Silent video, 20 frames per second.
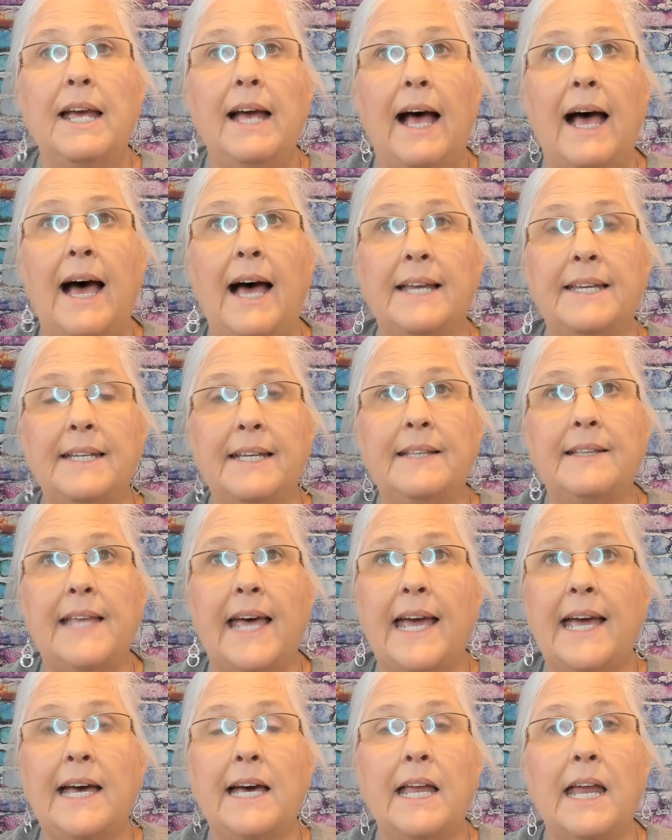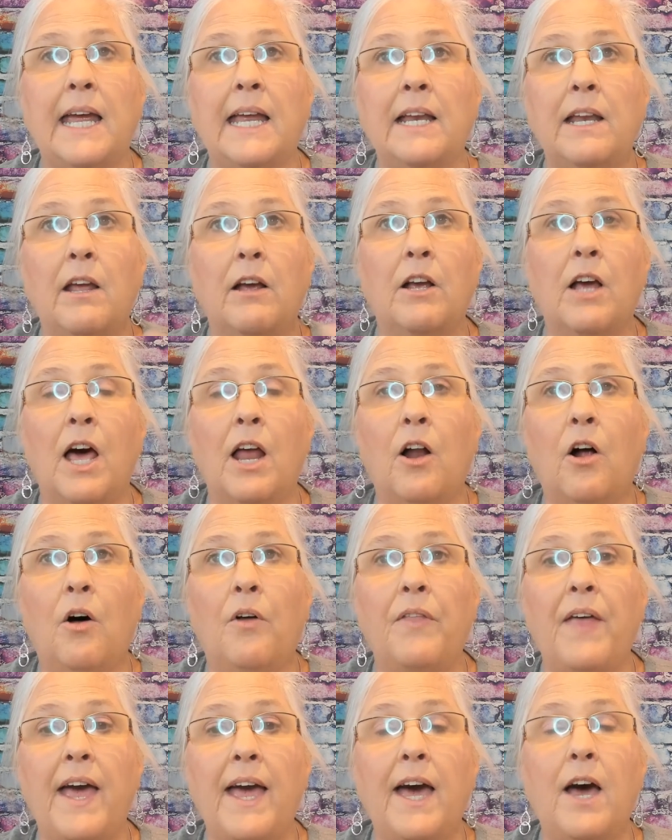I did that and got all
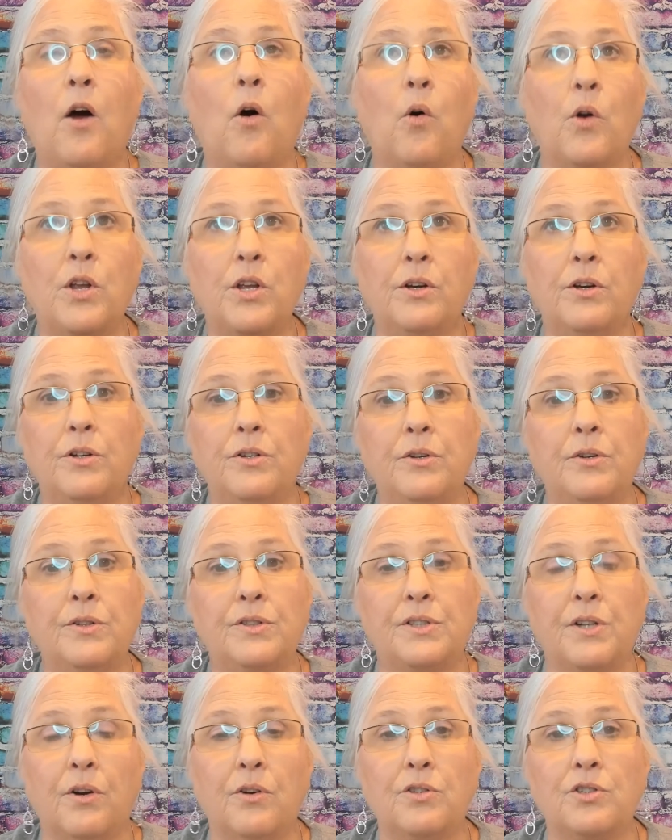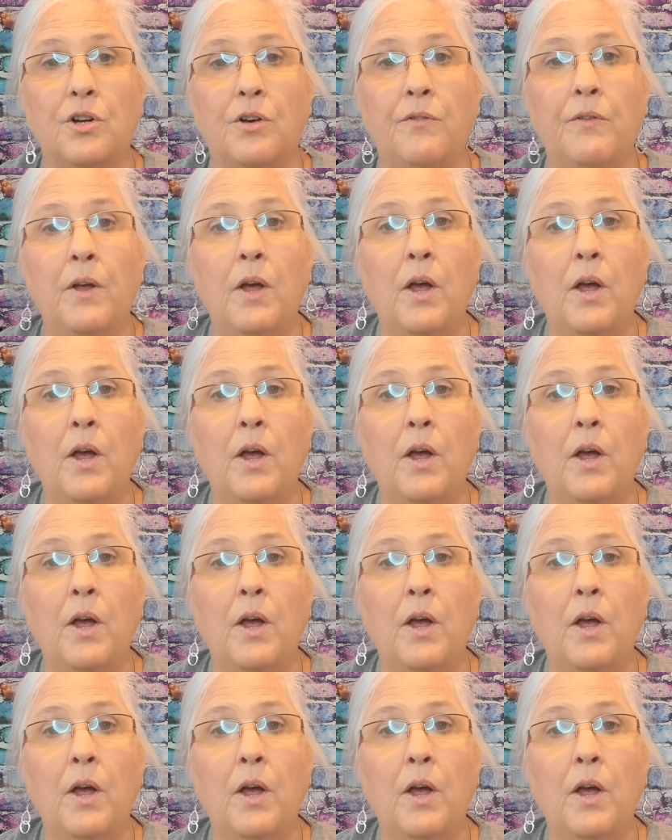that. Or you can do a search on